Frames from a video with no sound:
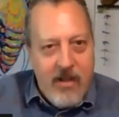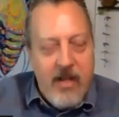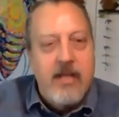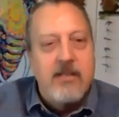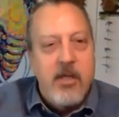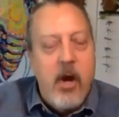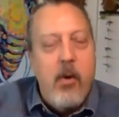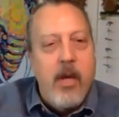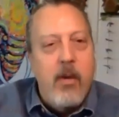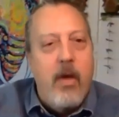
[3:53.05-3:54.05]
is
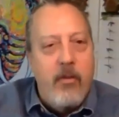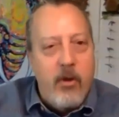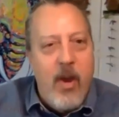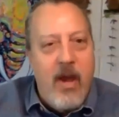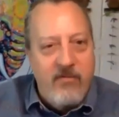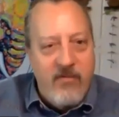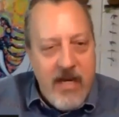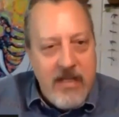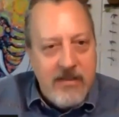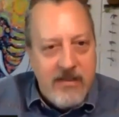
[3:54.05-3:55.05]
knowing whether you have
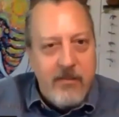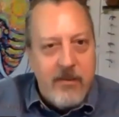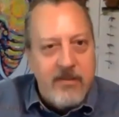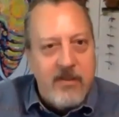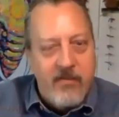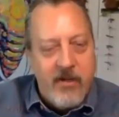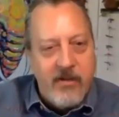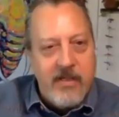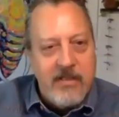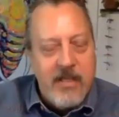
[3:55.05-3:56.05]
any symptoms of
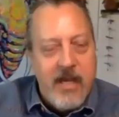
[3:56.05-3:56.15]
illness.